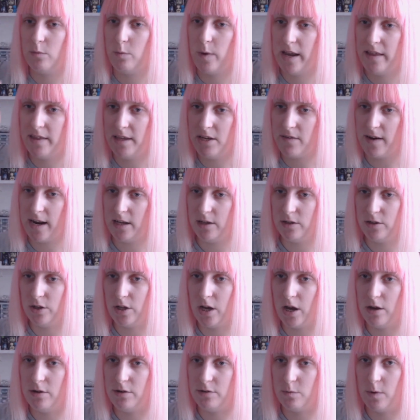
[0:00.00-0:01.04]
The way that your ankle
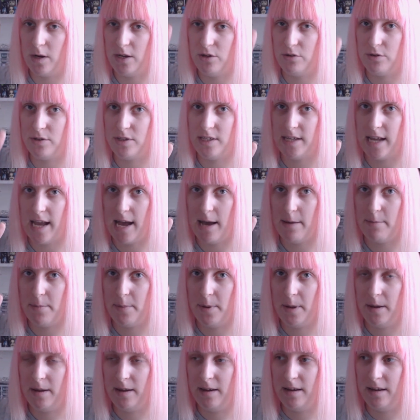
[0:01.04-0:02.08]
goes when you step,
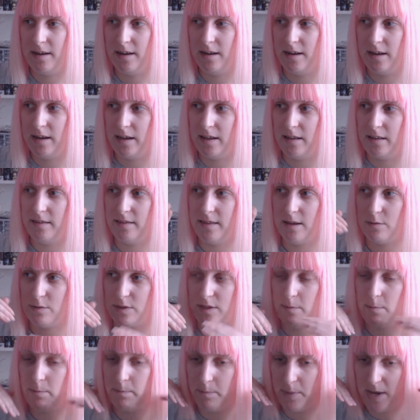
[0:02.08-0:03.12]
there
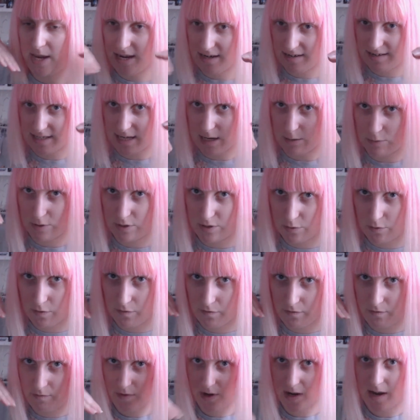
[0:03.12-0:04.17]
was a piece that was sort
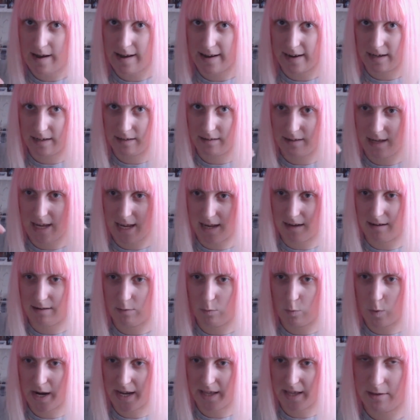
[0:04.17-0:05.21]
of cutting in
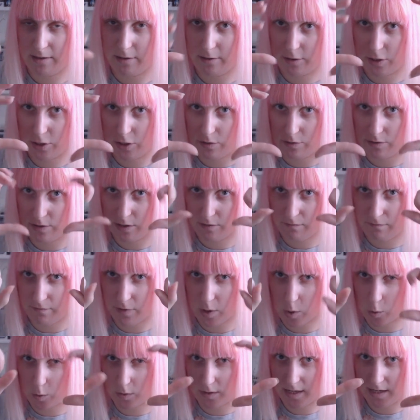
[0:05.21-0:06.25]
the that the shoes had
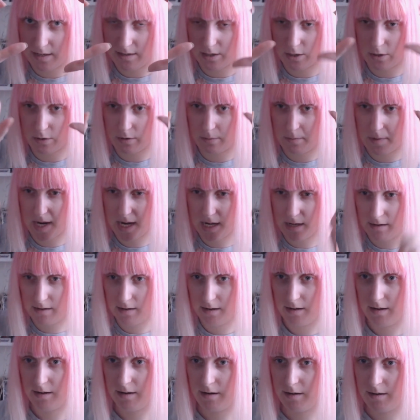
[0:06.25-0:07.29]
folded, you know what I mean?
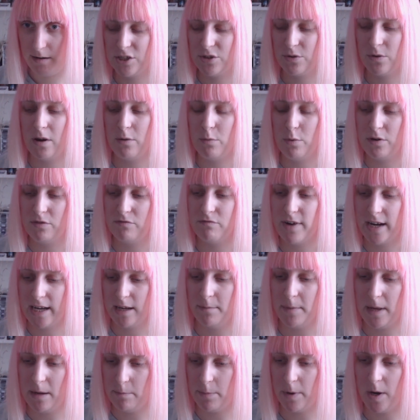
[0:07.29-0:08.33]
So I wouldn't
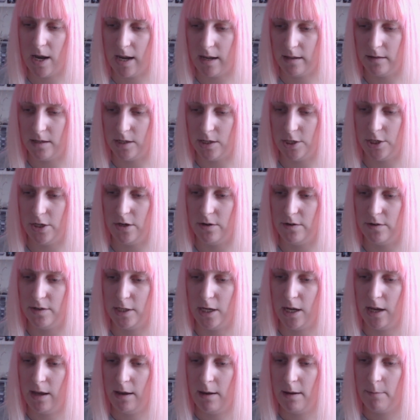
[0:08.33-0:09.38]
recommend buying these
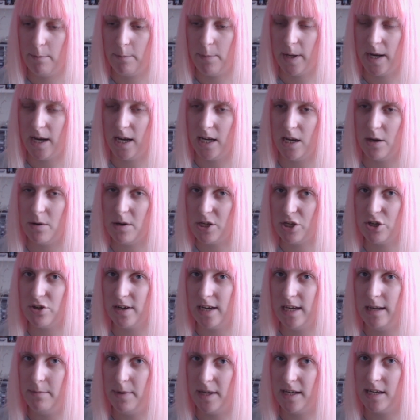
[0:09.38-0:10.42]
shoes, but I know it's
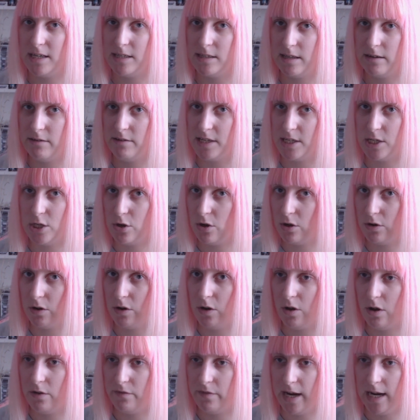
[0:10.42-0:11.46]
tricky because there is not
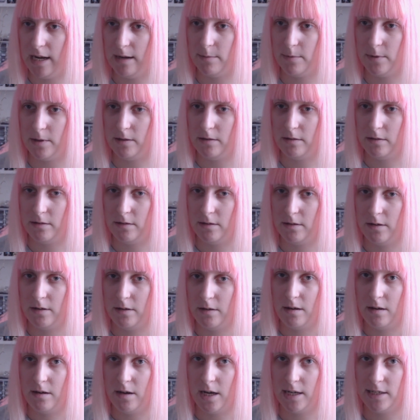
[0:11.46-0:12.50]
a lot available.
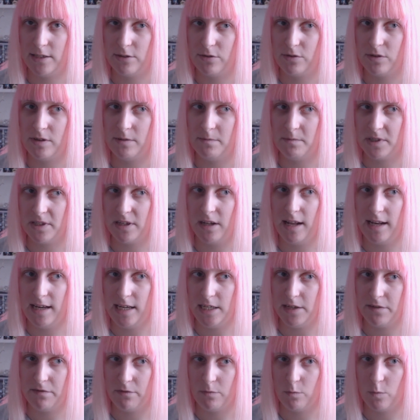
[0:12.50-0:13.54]
I saw some
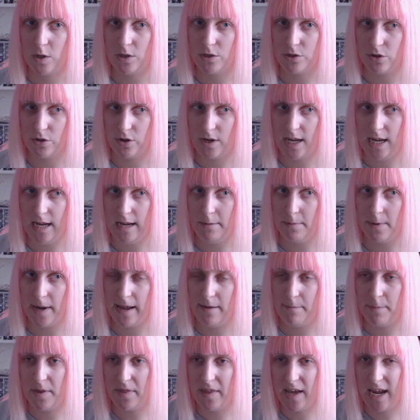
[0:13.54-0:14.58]
slightly different ones on
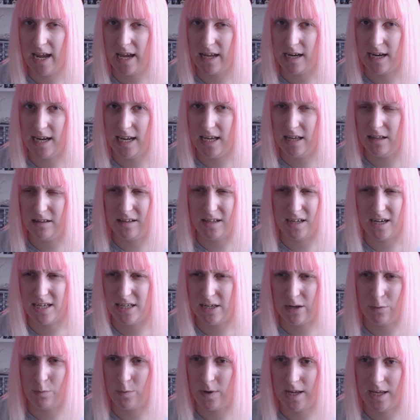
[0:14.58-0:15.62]
eBay, but they had a heel and I
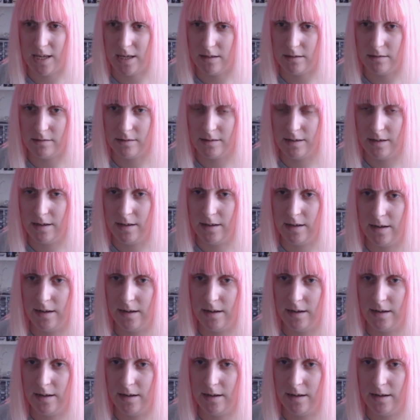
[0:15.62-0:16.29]
don't wear heels.